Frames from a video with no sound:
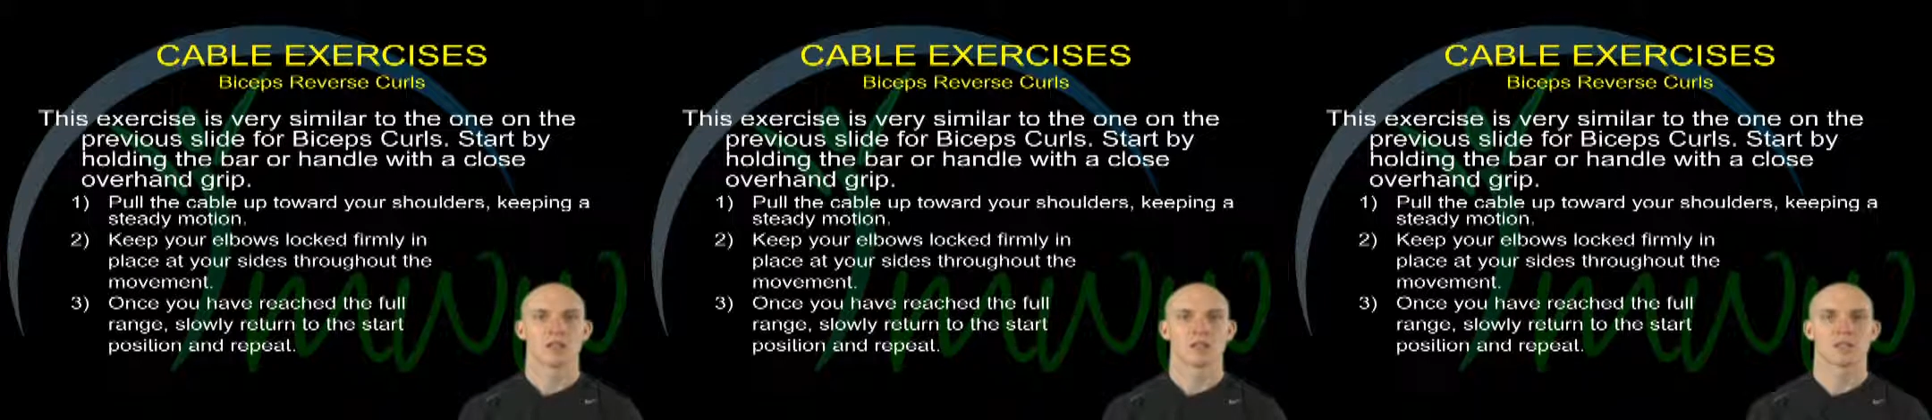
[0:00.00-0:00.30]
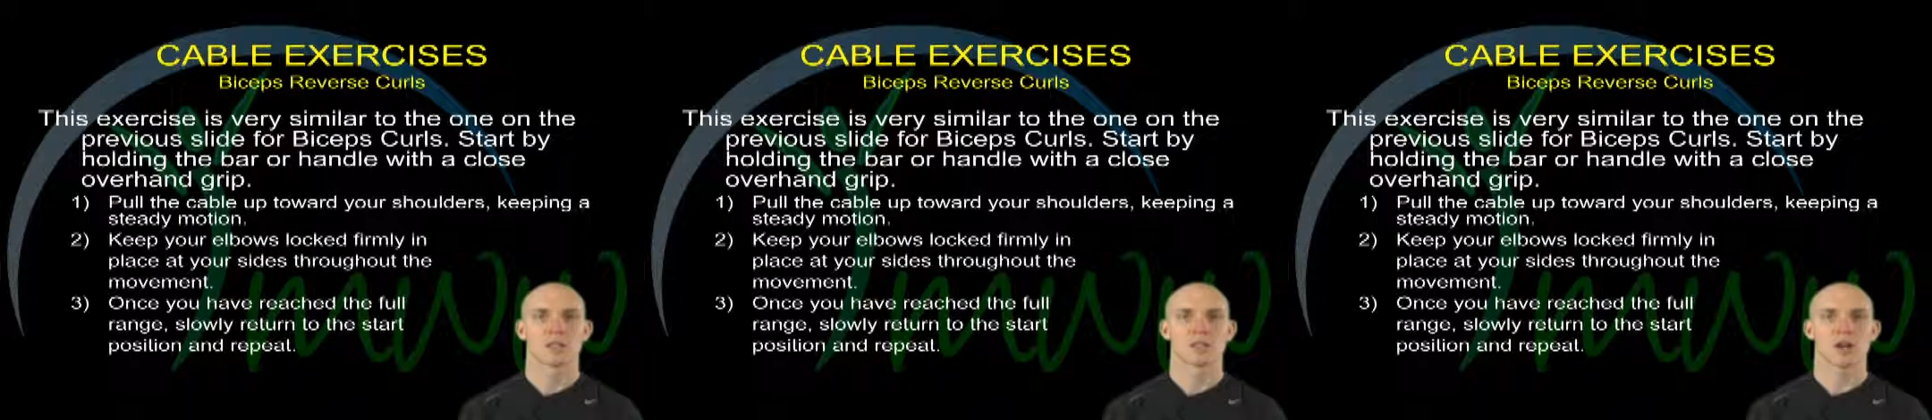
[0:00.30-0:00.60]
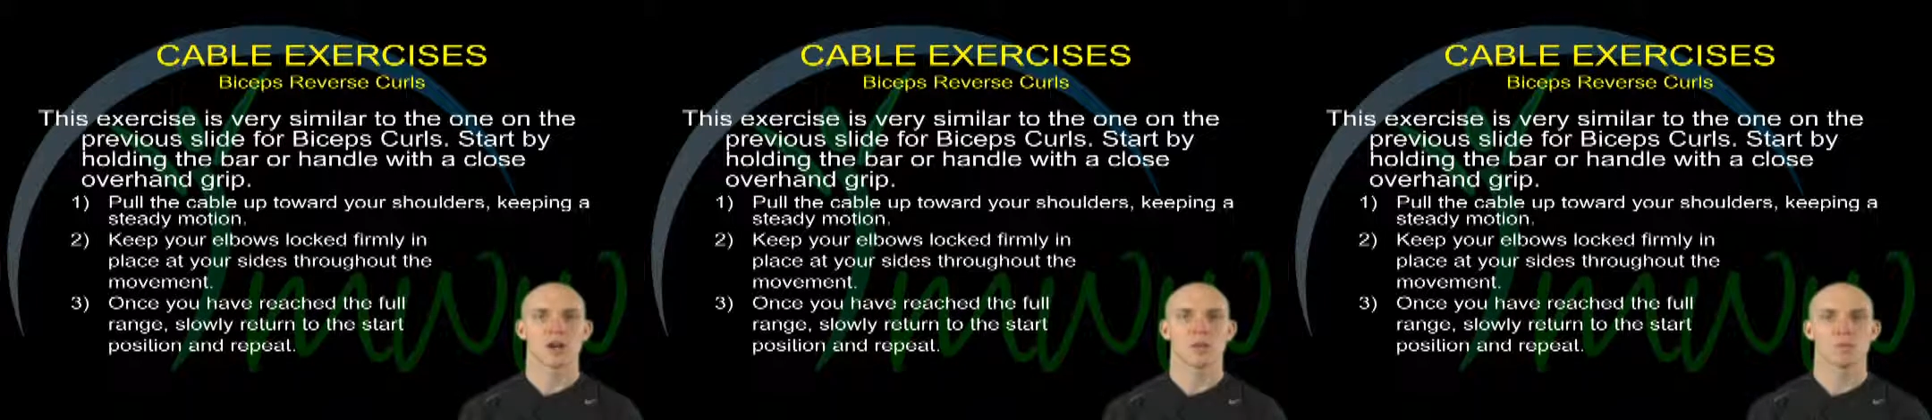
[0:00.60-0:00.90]
Keep
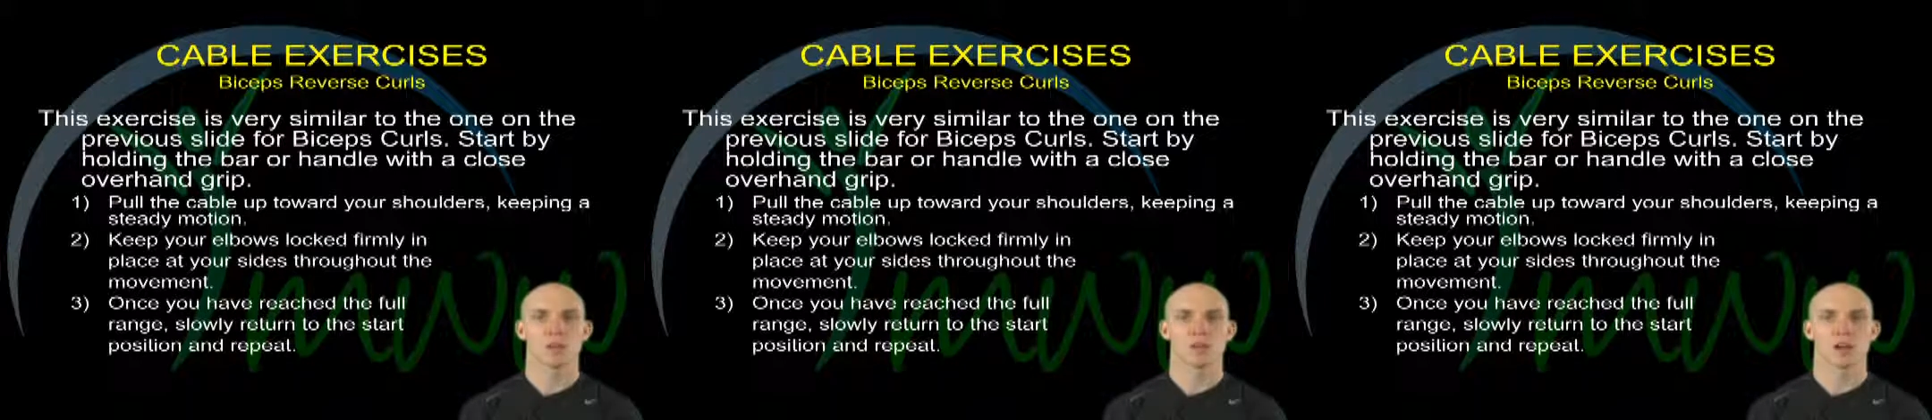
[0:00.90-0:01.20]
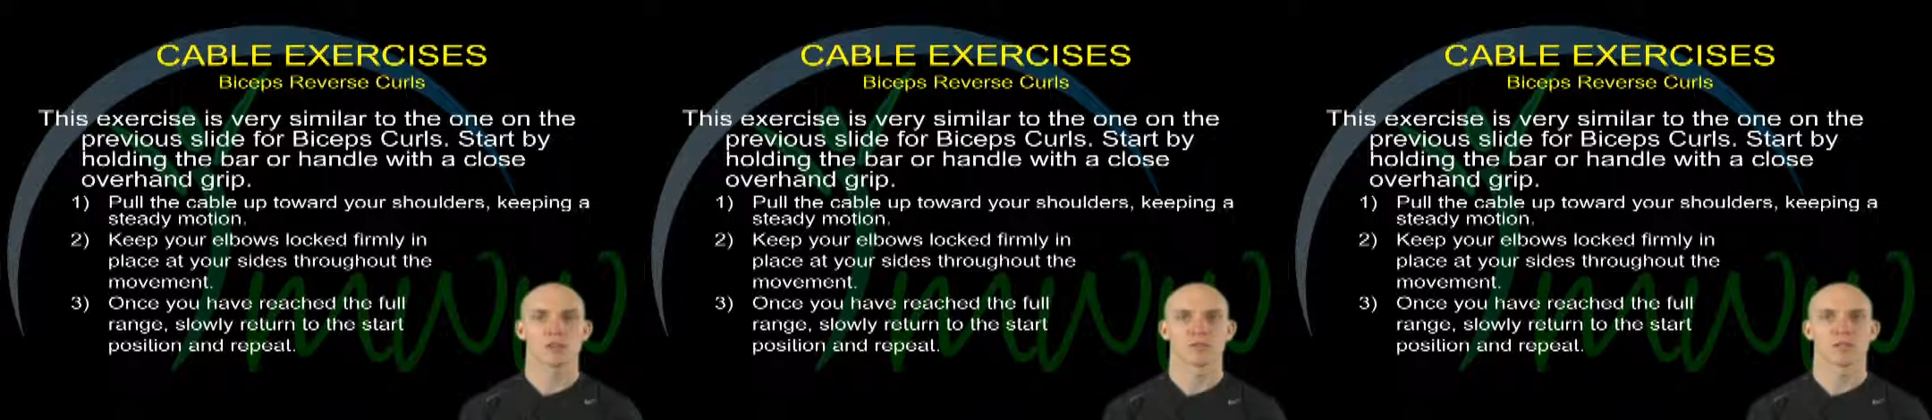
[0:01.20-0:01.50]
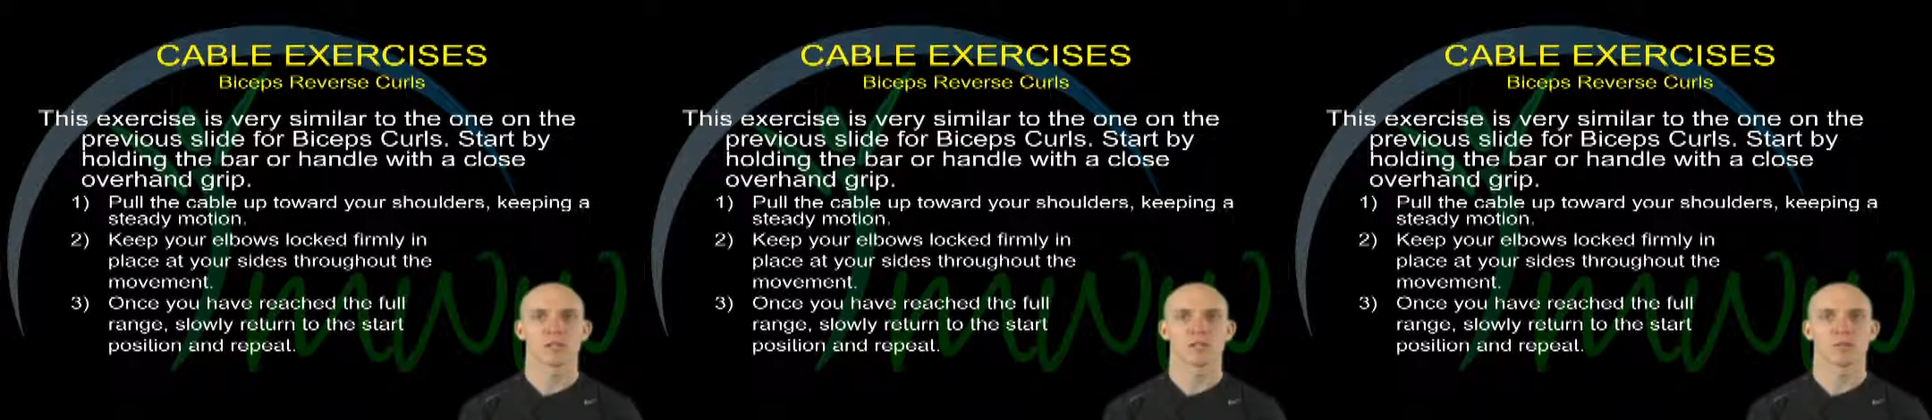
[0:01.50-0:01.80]
your elbows locked
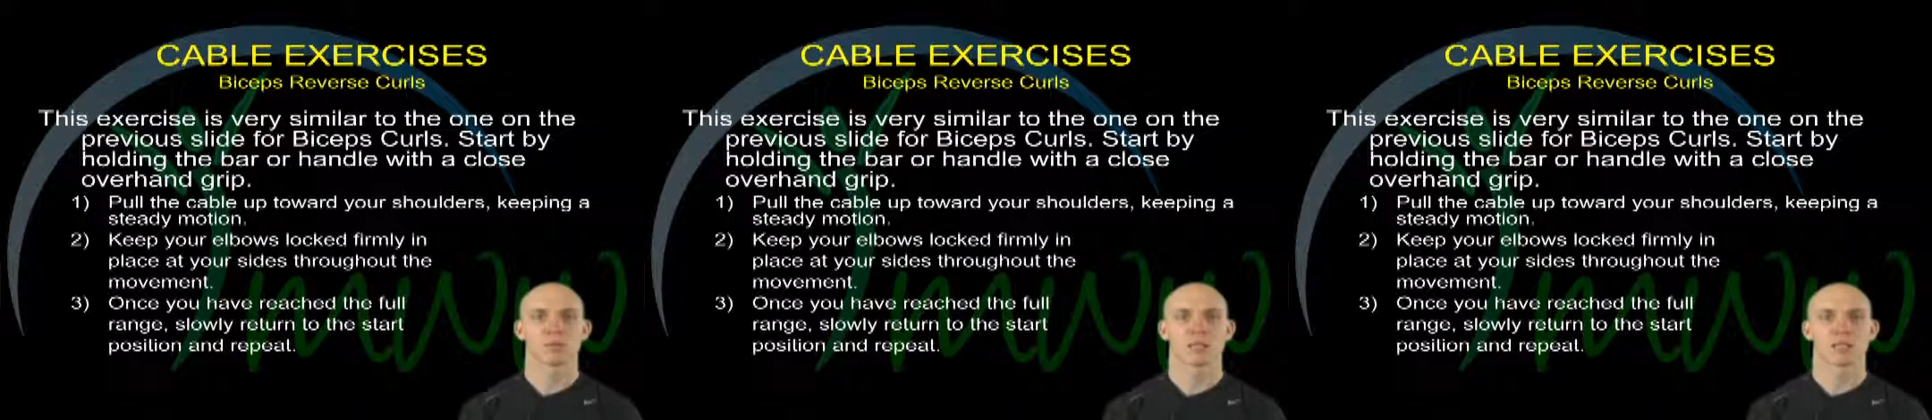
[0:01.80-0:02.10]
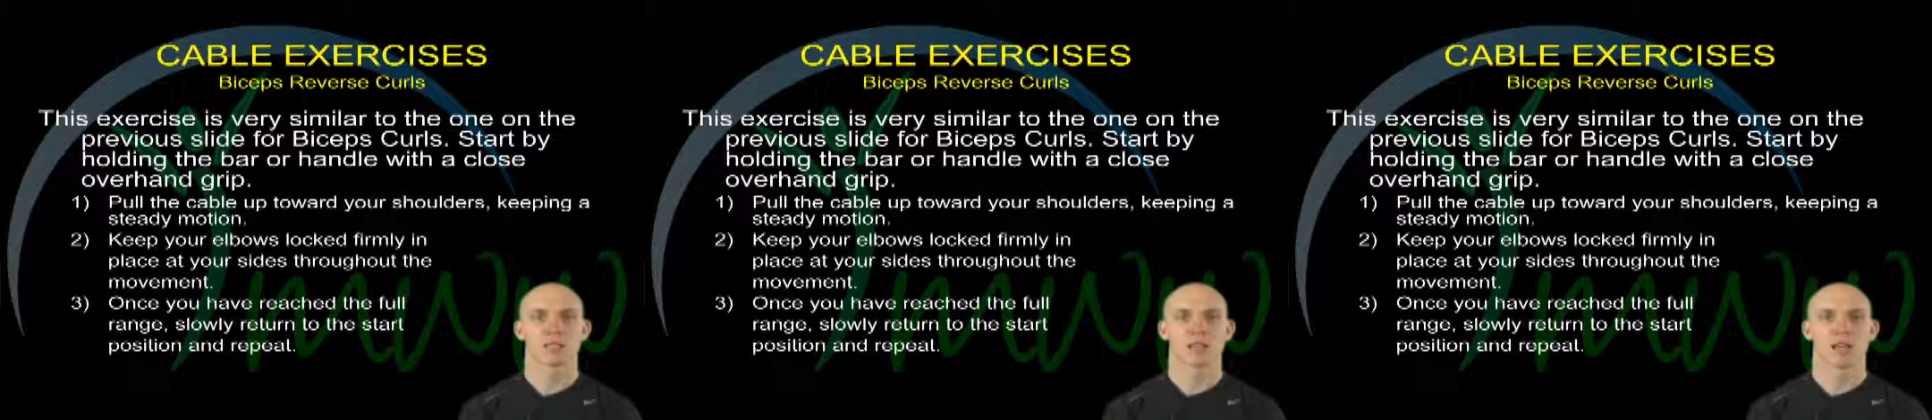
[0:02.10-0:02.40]
firmly in place